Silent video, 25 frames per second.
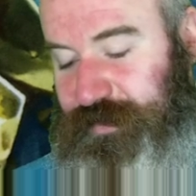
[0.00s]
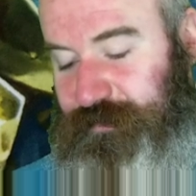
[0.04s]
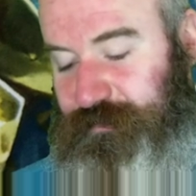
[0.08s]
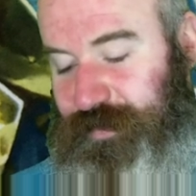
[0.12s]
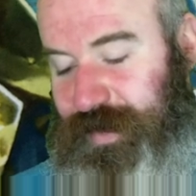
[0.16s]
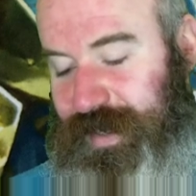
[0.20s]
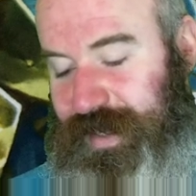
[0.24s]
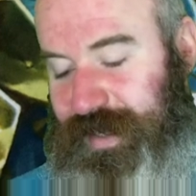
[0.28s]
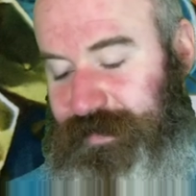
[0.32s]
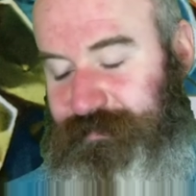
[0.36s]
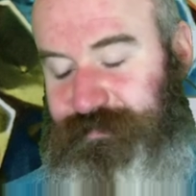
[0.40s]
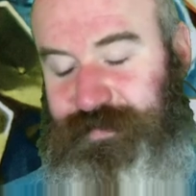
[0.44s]
he
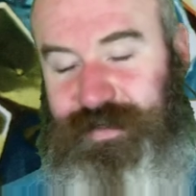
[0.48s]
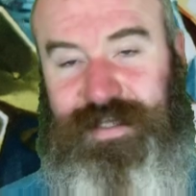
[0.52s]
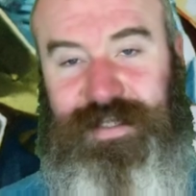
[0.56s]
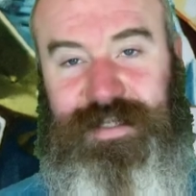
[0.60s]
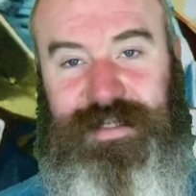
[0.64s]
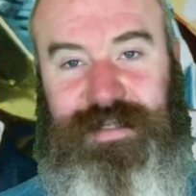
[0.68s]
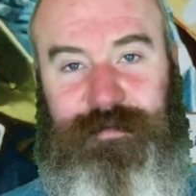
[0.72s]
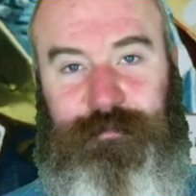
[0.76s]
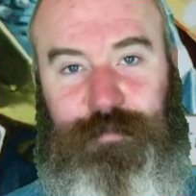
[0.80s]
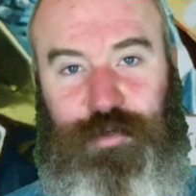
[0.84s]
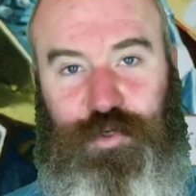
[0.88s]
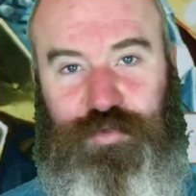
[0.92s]
arrived
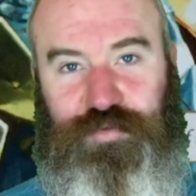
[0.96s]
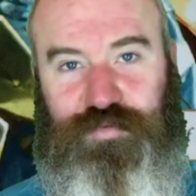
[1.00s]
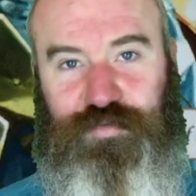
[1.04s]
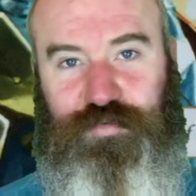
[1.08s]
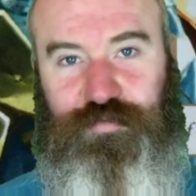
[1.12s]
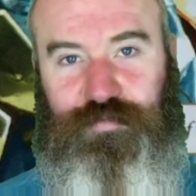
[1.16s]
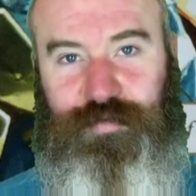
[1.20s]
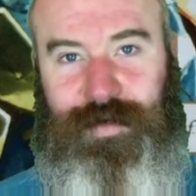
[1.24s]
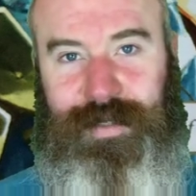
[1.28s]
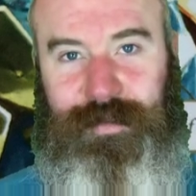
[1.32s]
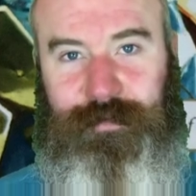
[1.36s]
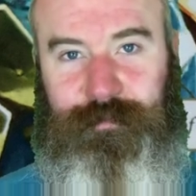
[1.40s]
in the
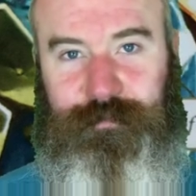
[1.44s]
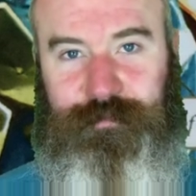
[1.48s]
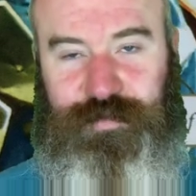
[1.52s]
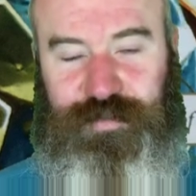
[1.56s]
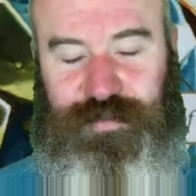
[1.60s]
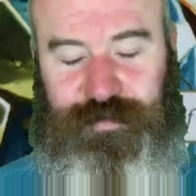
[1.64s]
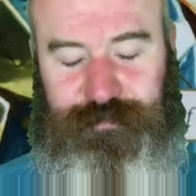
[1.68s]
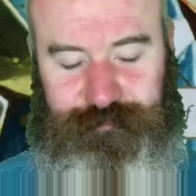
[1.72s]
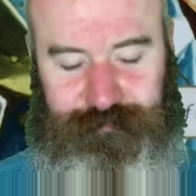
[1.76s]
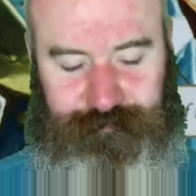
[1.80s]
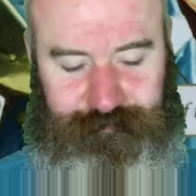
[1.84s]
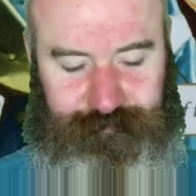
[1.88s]
mortal
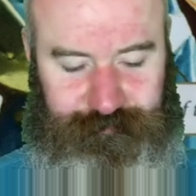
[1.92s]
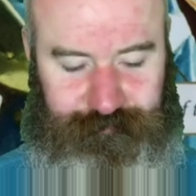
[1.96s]
realms.